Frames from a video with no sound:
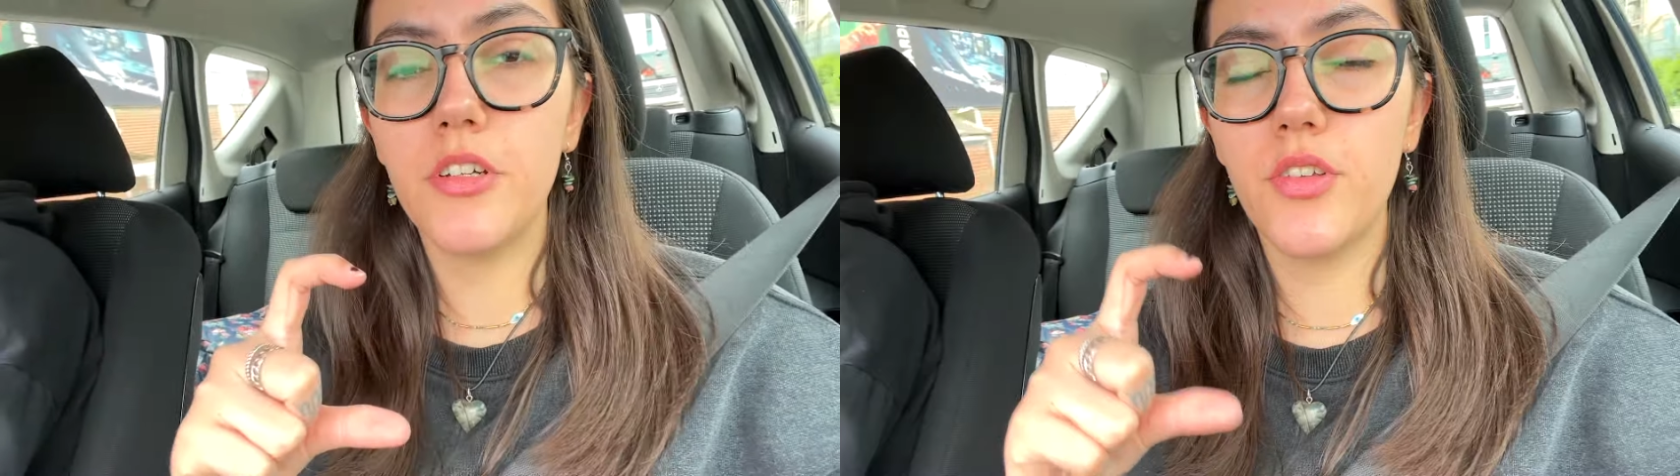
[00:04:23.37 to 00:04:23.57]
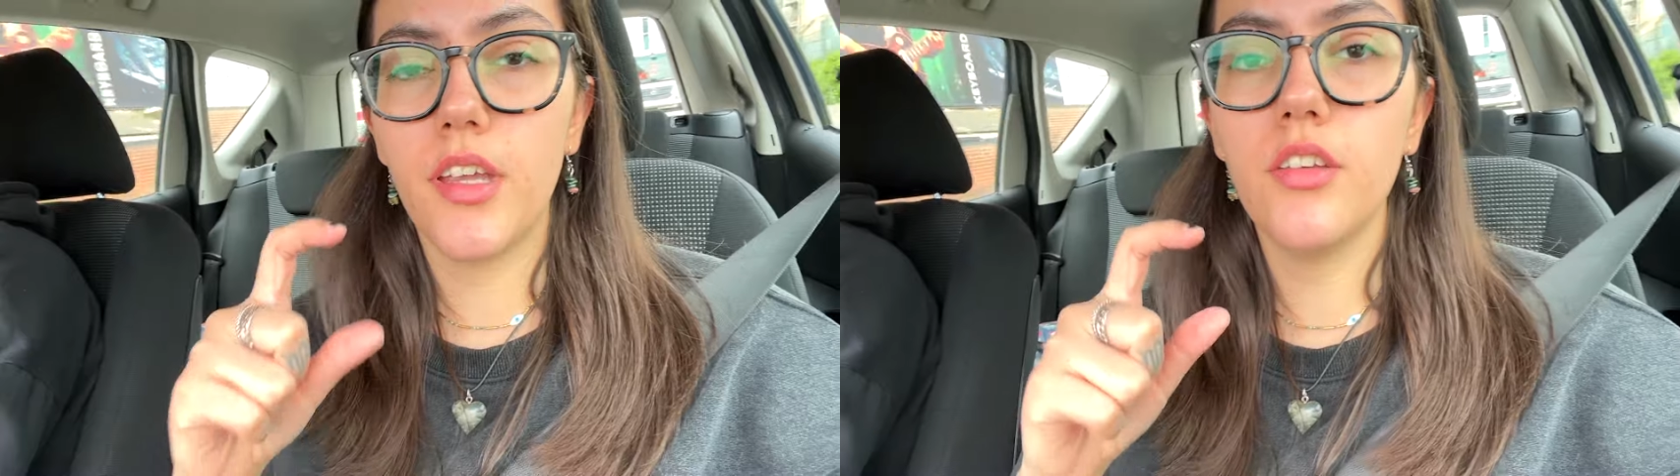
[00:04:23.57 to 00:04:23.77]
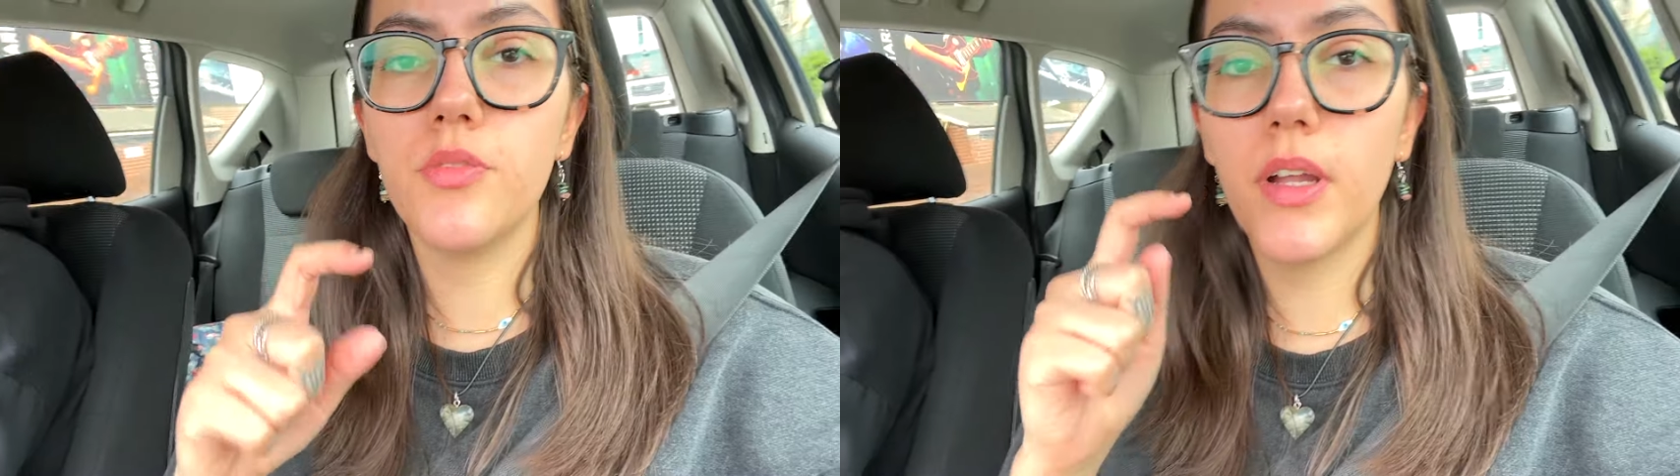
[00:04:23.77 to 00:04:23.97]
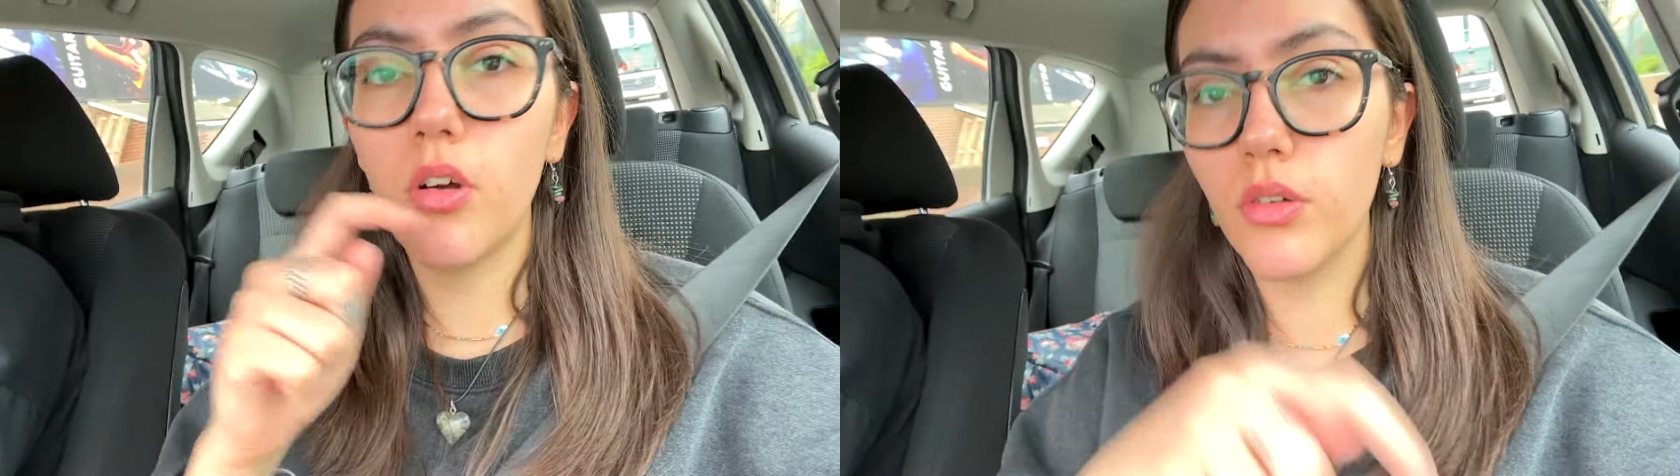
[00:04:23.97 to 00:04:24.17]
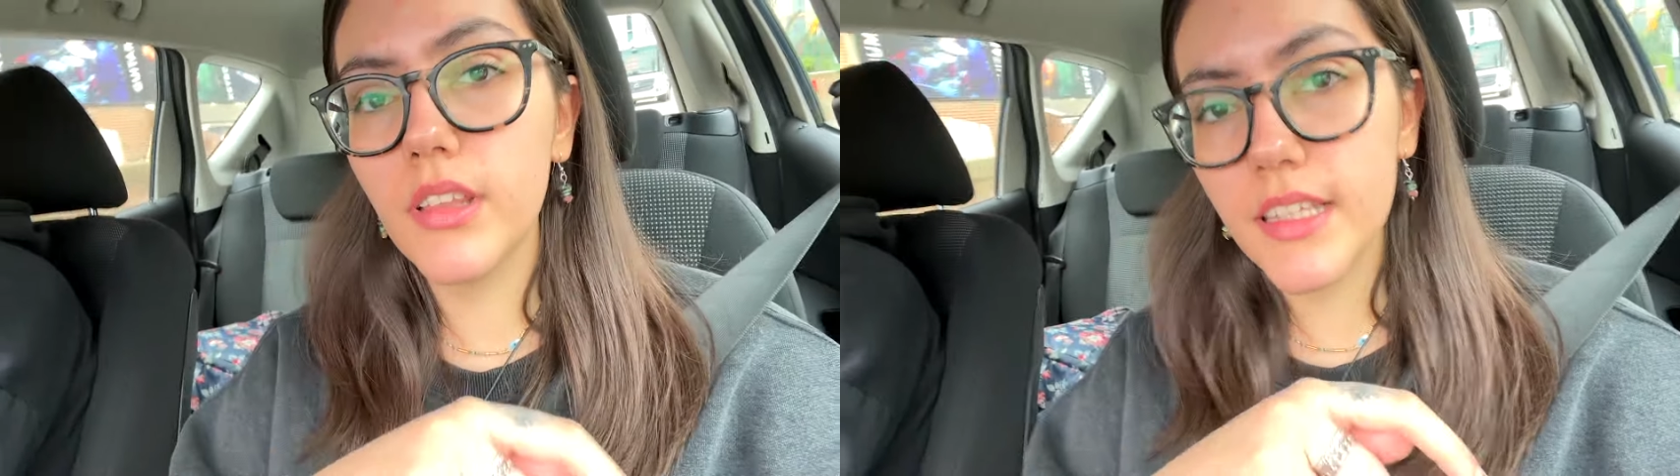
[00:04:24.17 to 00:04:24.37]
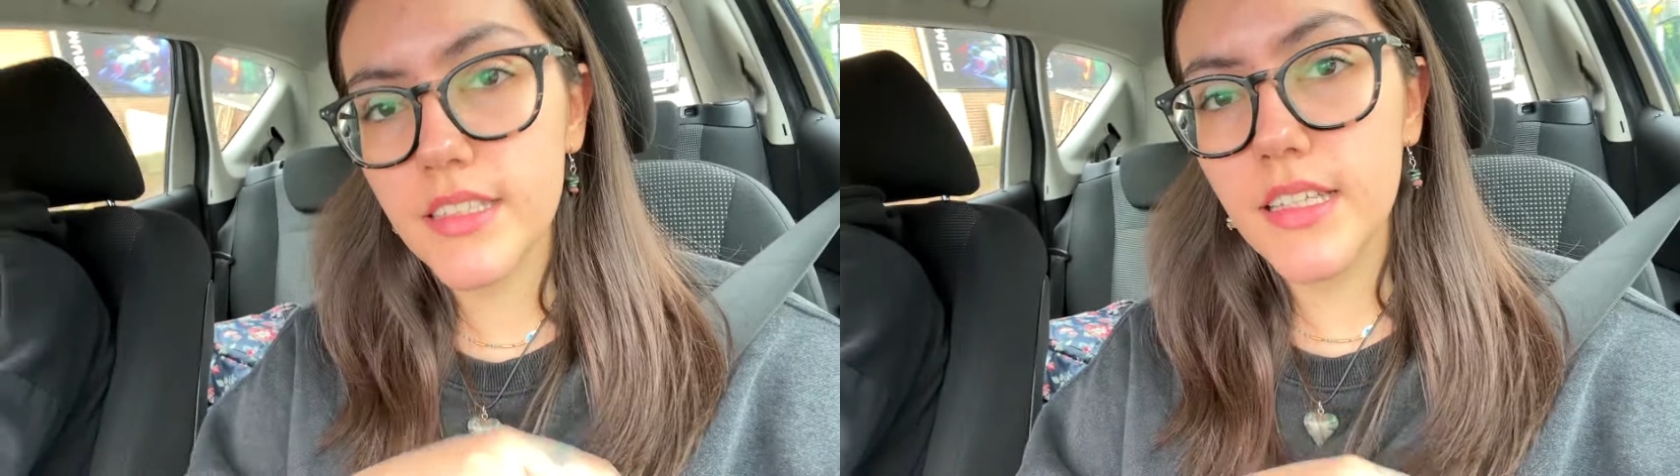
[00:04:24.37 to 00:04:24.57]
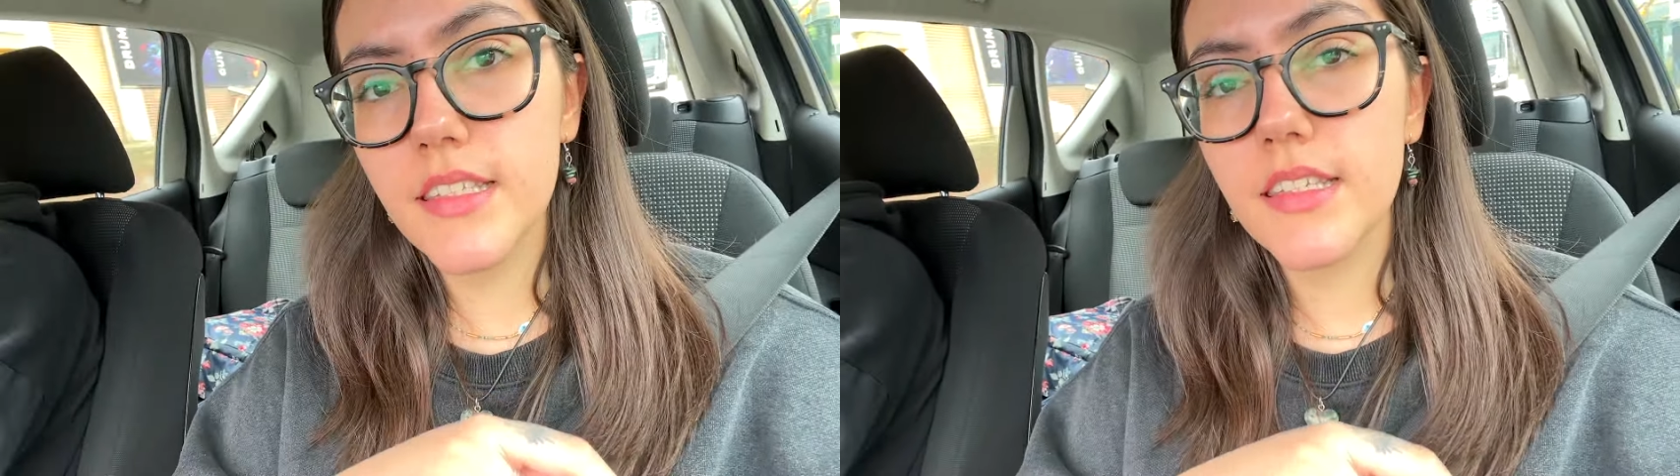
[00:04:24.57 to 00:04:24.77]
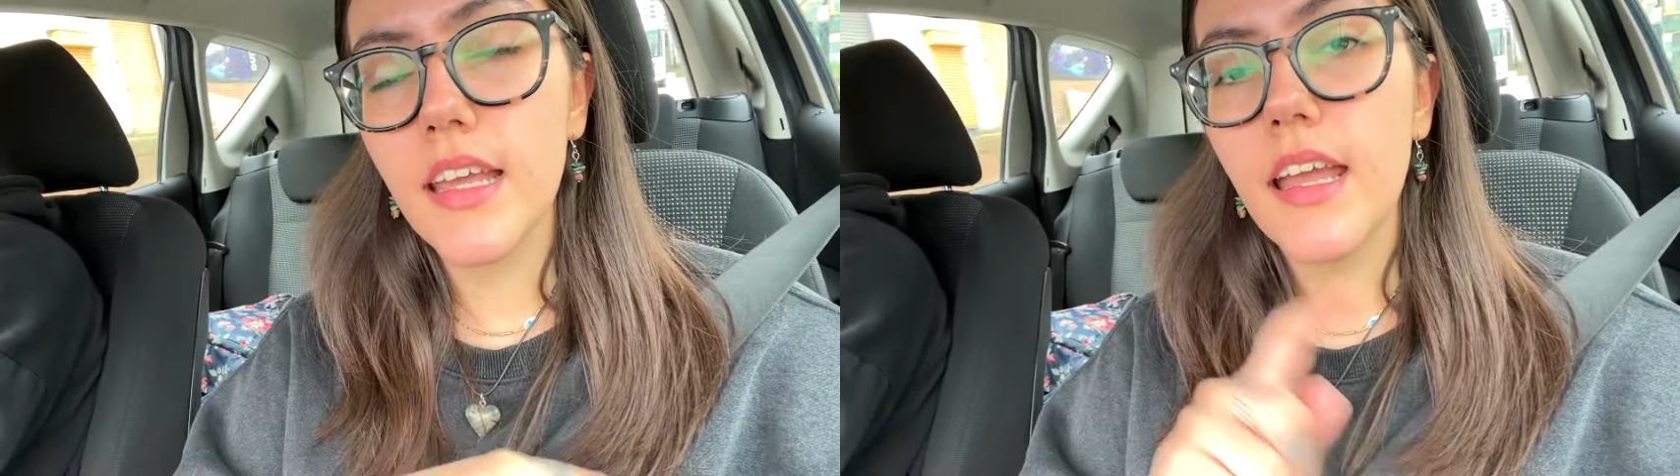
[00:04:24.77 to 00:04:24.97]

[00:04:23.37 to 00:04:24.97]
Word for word: so I can use my old lenses.